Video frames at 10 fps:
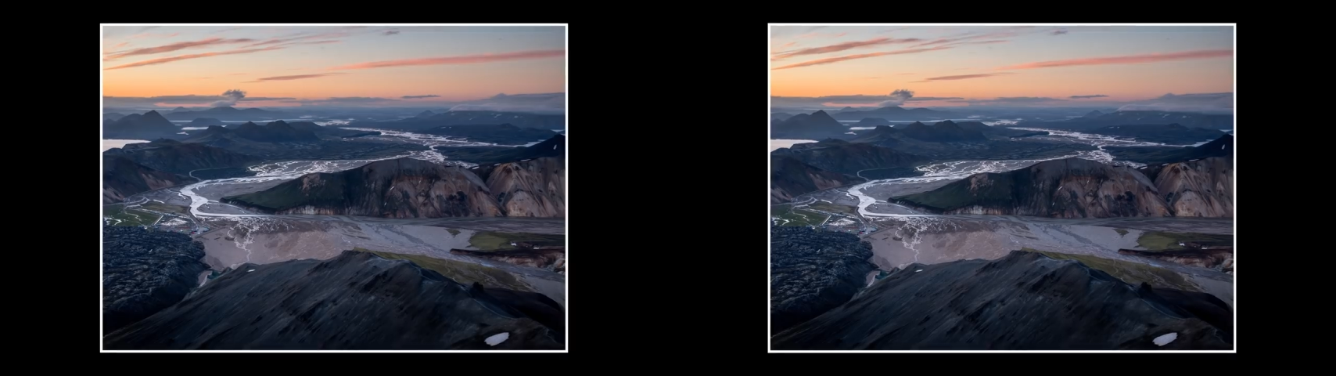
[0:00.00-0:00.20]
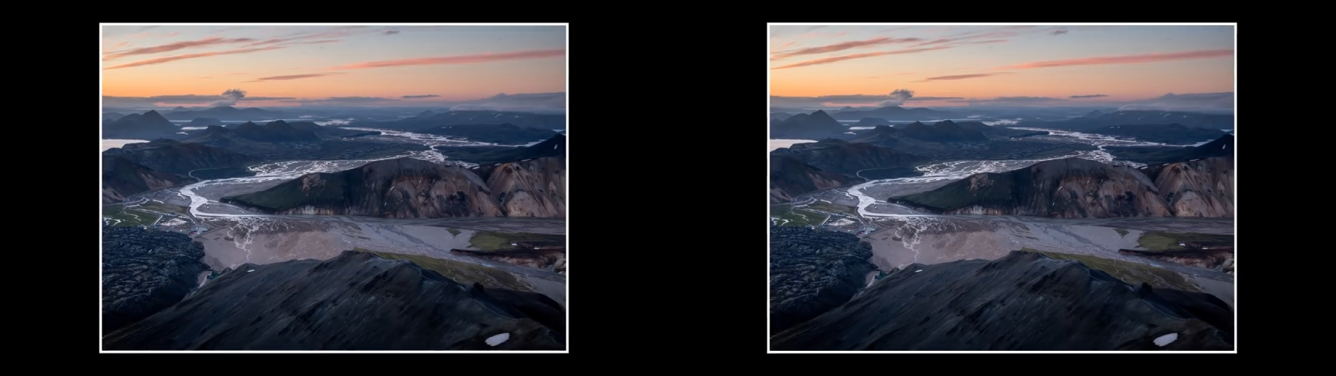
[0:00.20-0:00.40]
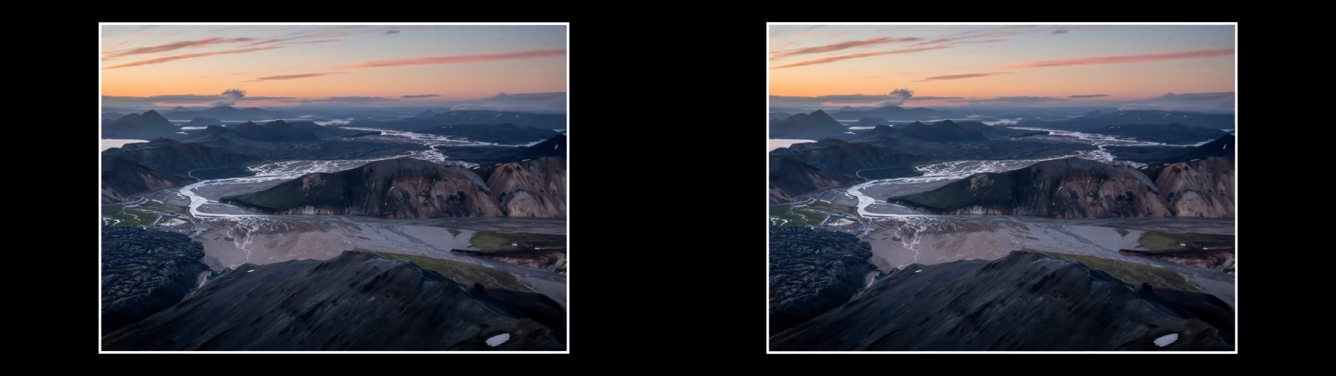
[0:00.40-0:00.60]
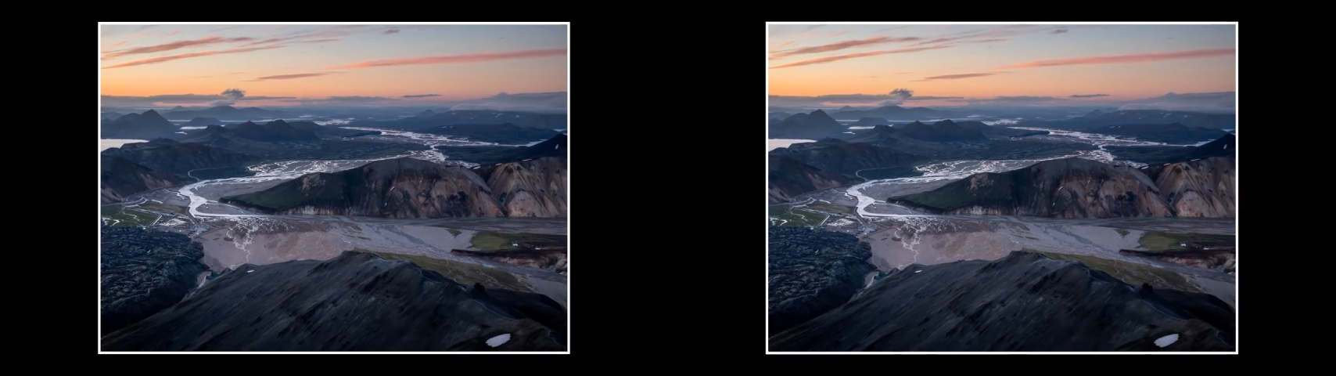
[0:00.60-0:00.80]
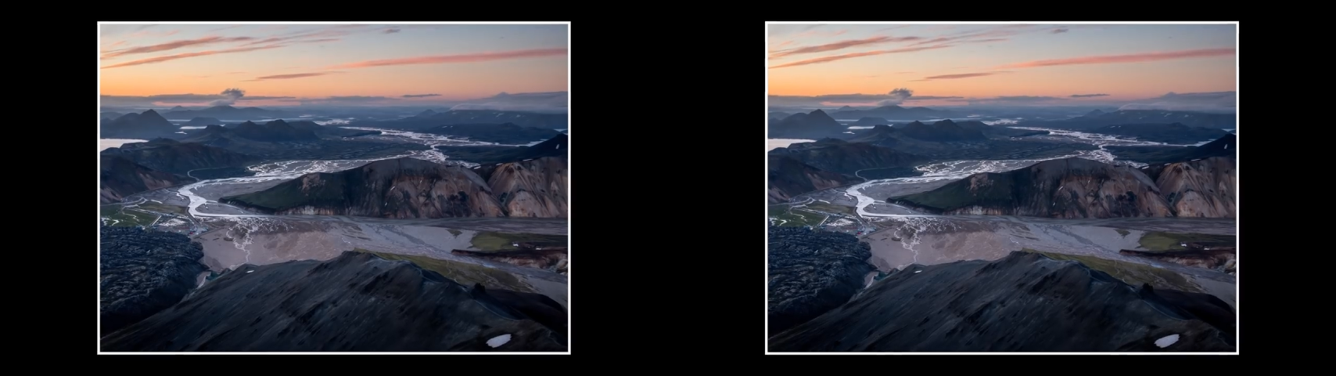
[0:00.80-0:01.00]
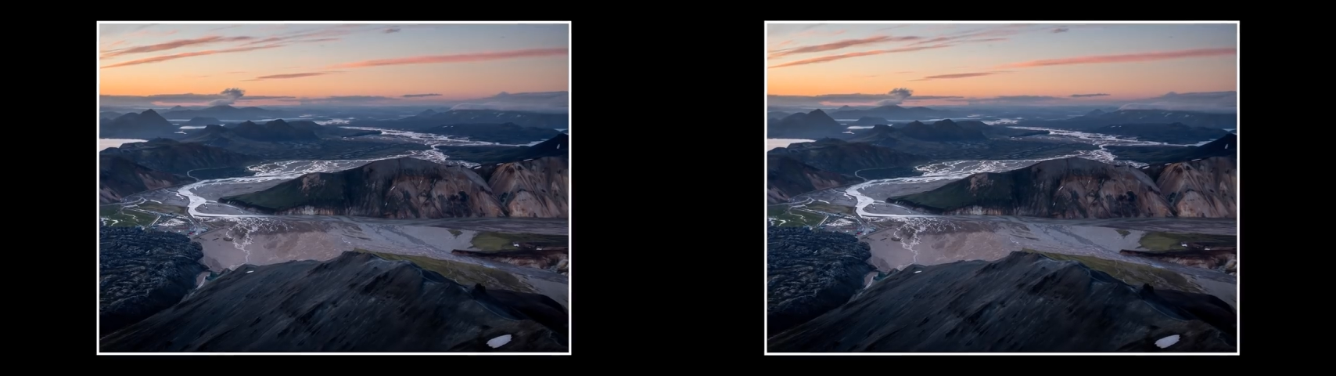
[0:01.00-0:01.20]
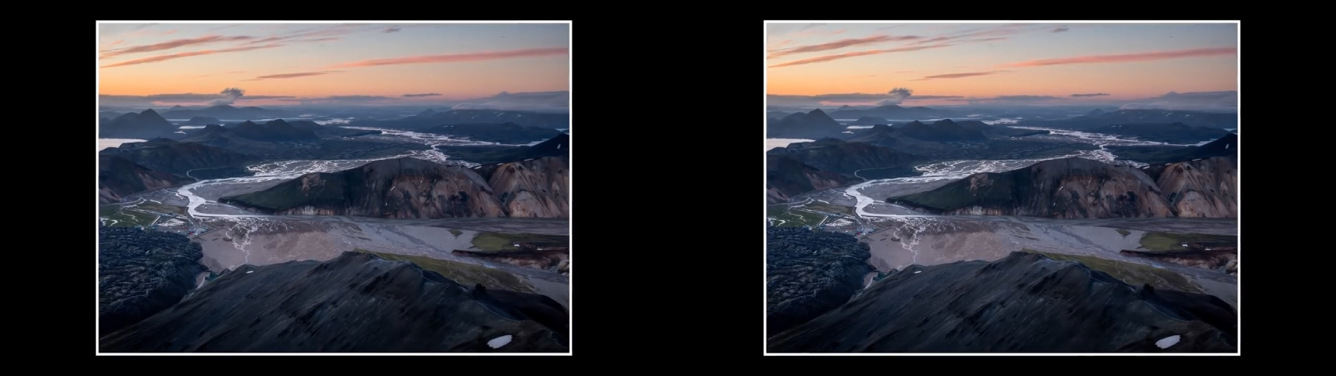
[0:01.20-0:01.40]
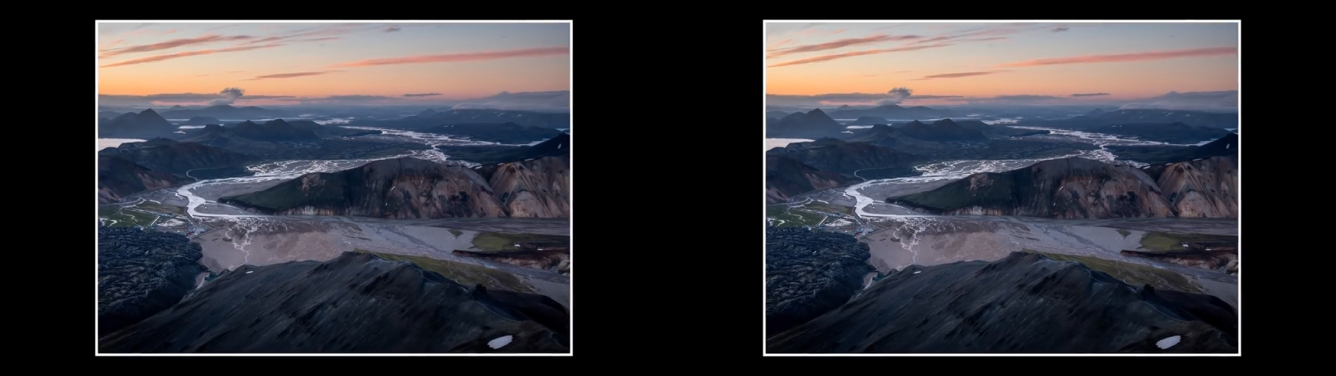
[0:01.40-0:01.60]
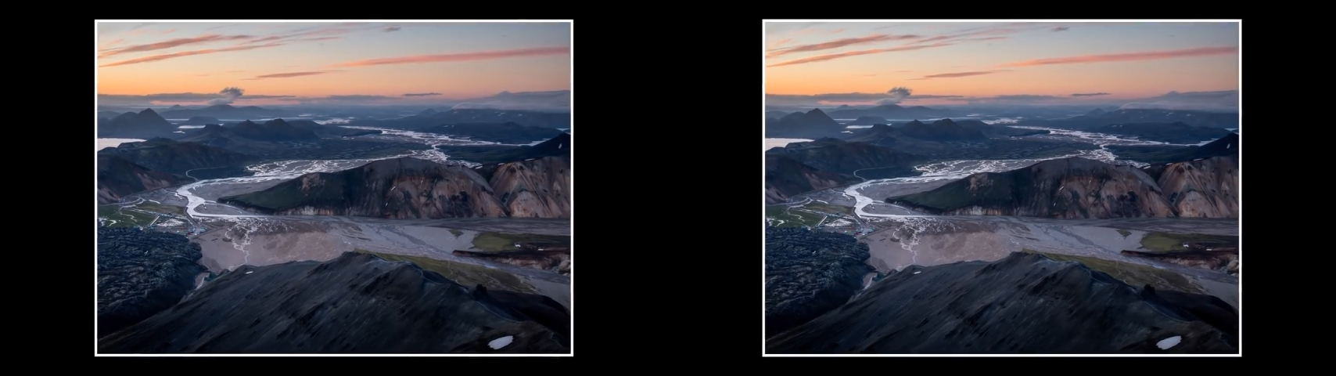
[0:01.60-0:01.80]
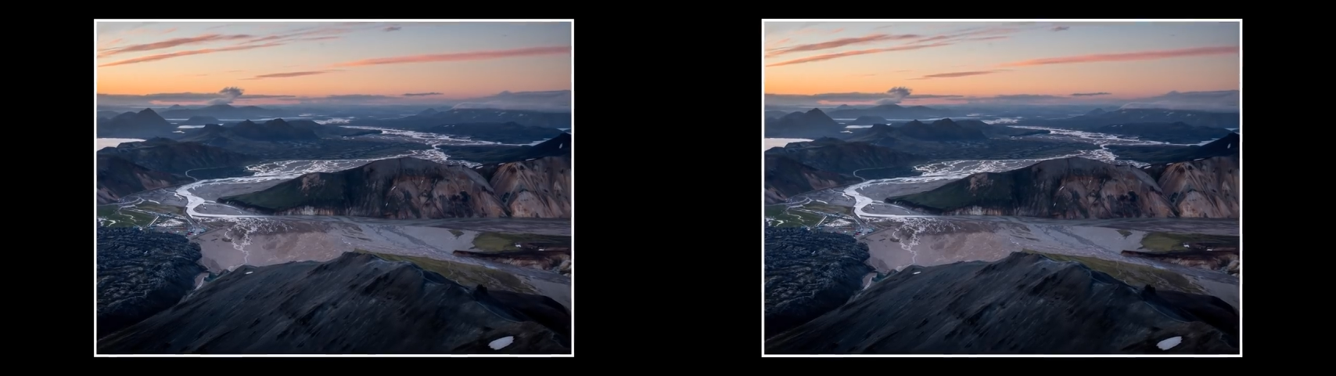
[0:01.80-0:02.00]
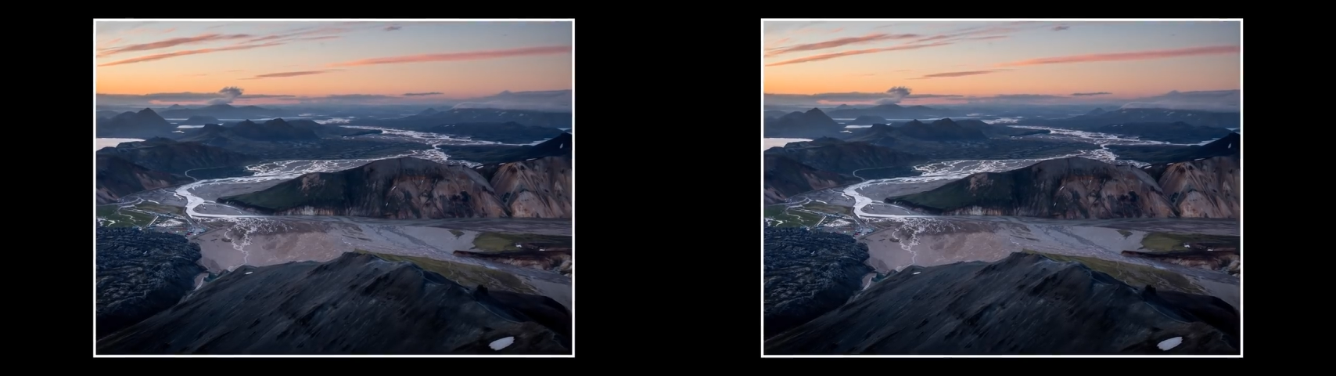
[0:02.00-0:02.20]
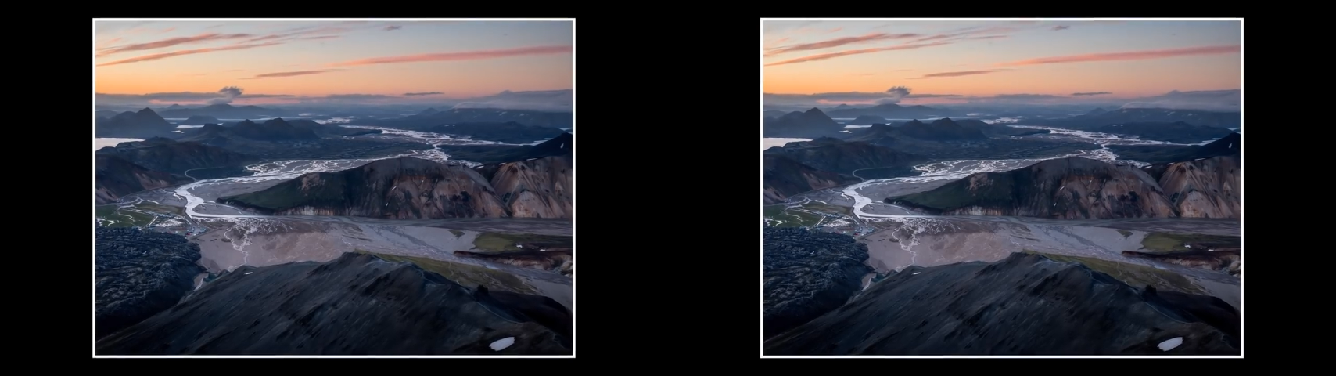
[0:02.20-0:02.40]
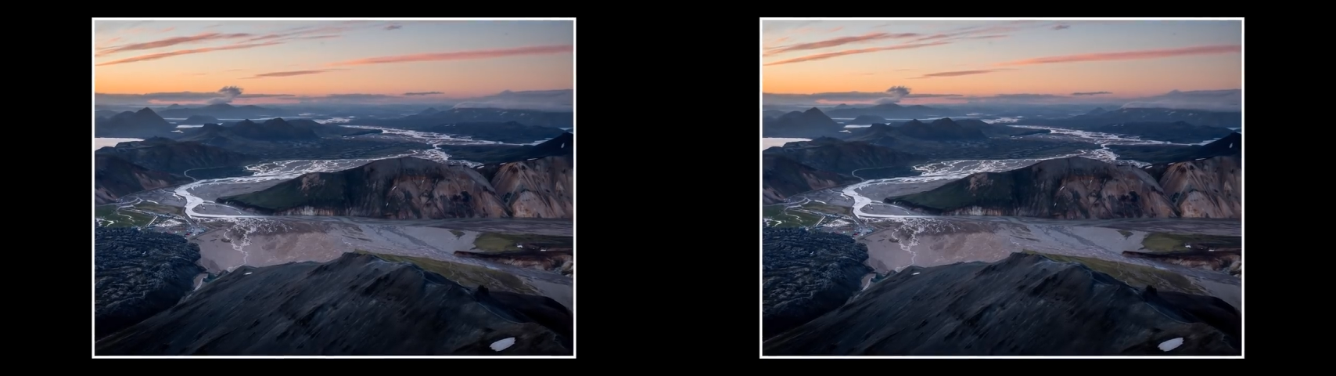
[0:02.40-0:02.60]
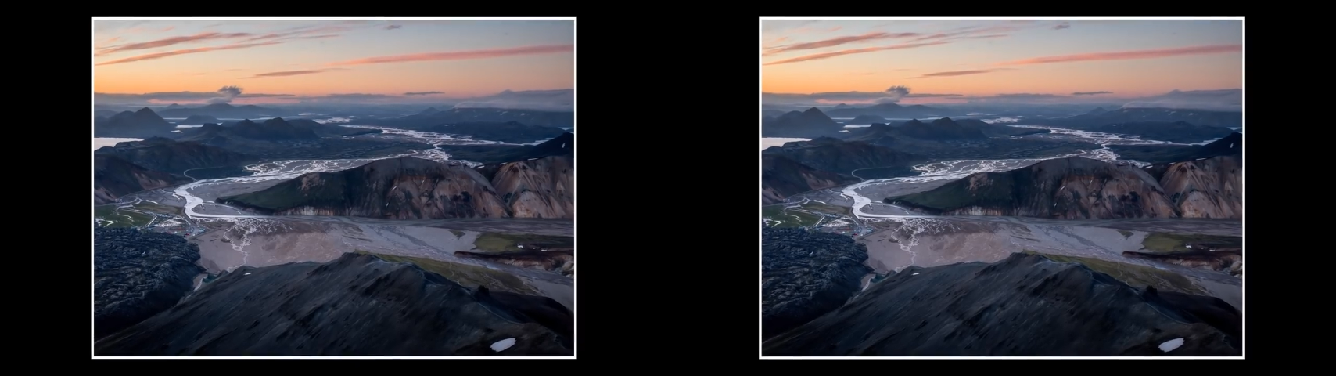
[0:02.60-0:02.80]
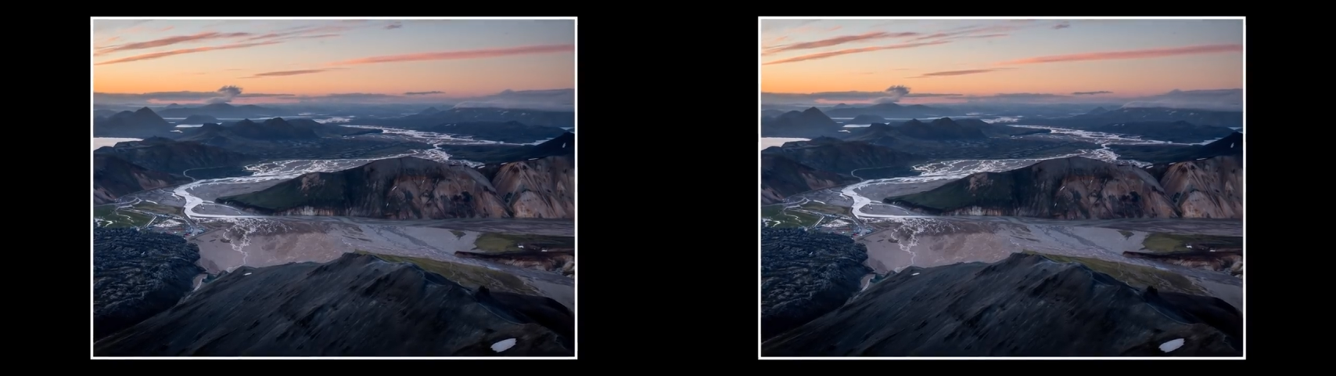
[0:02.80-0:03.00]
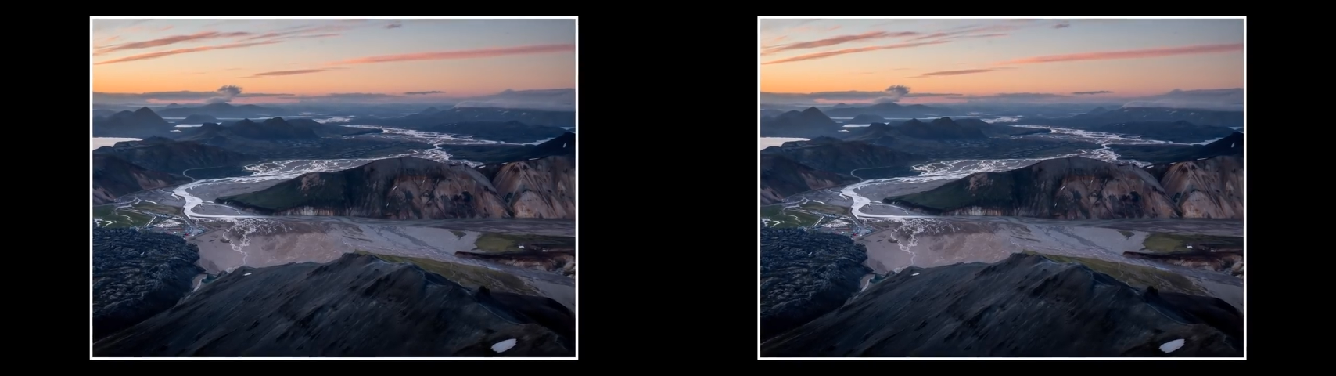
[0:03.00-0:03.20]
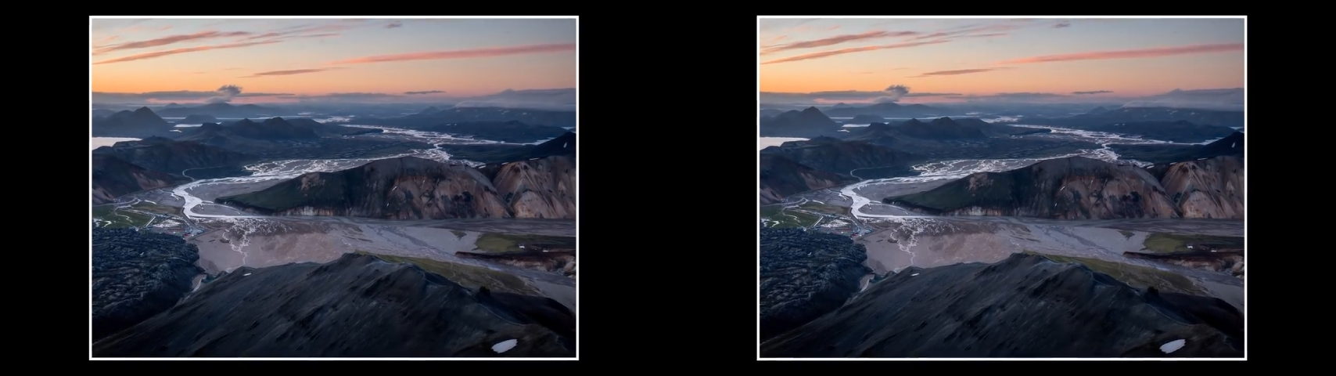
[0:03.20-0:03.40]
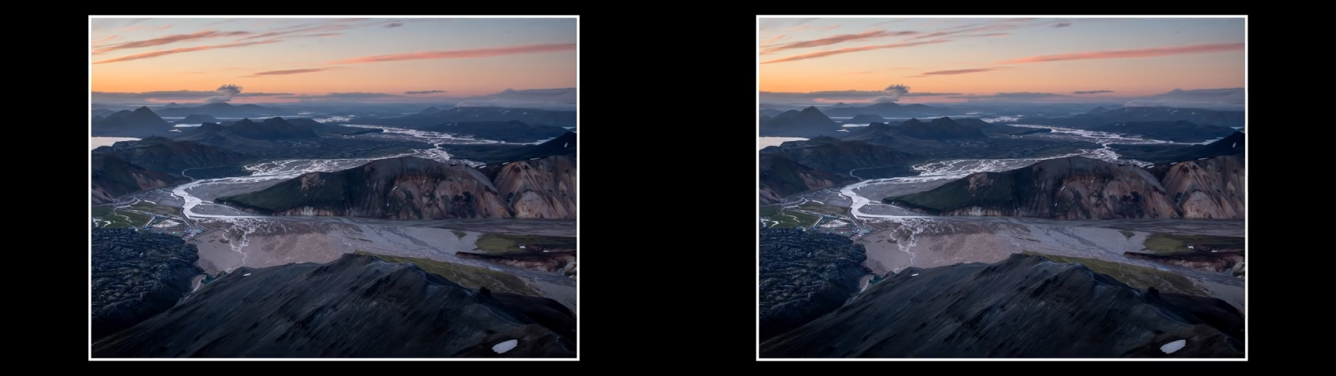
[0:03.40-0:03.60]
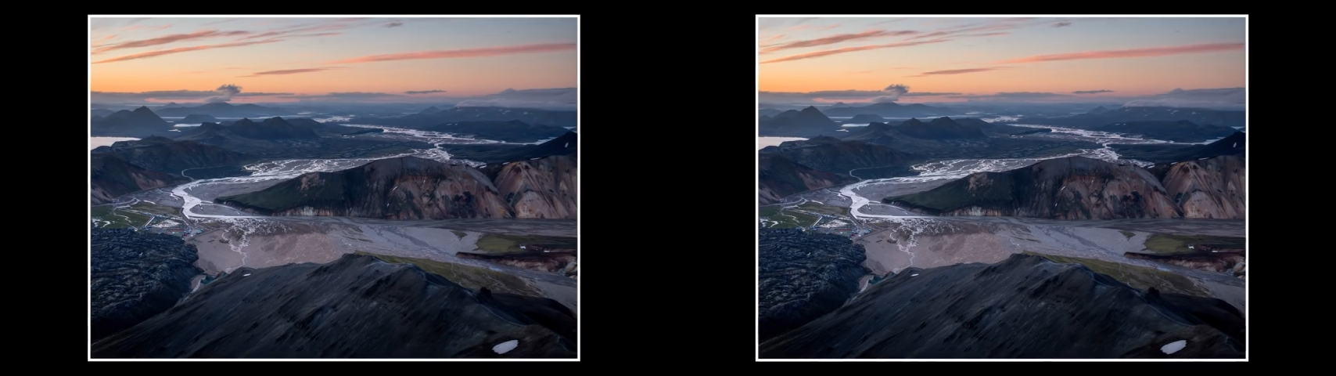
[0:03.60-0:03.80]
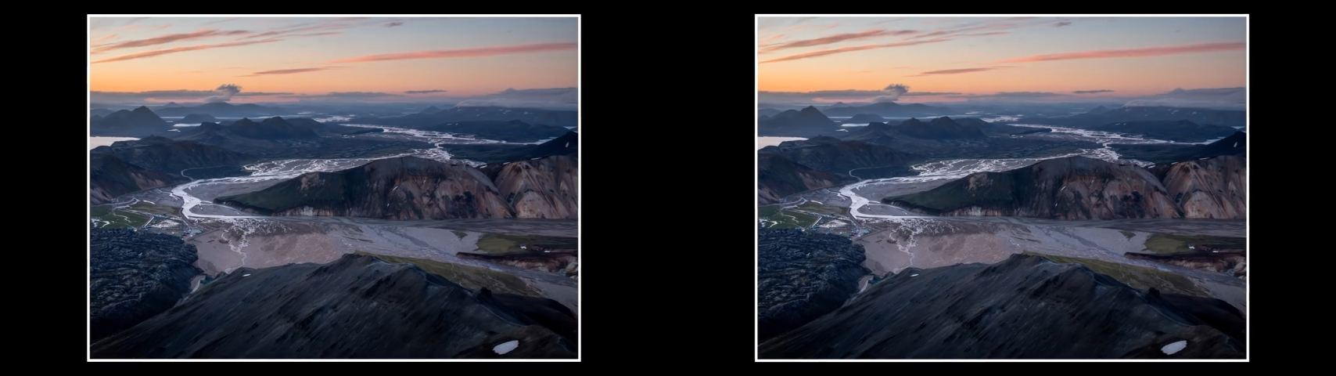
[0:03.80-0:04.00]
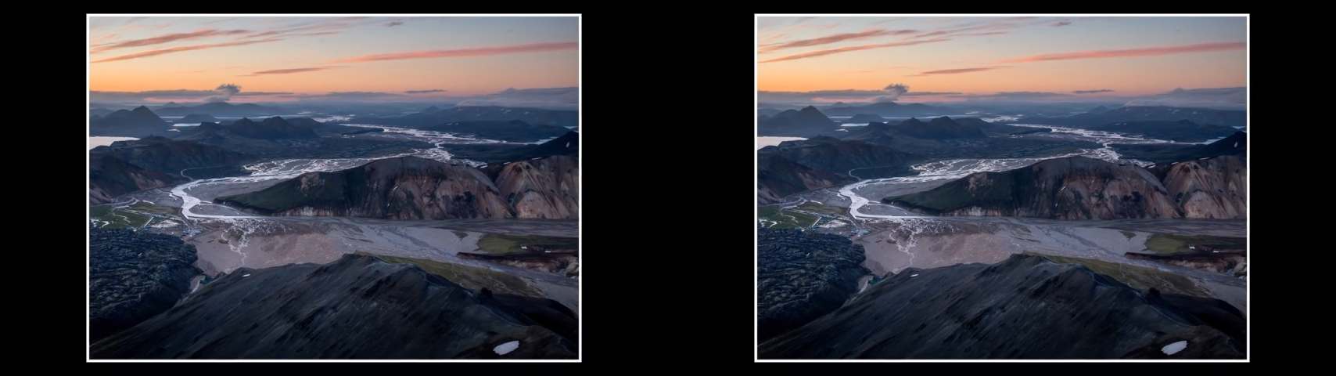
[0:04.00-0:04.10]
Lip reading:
[unreadable: no face in view]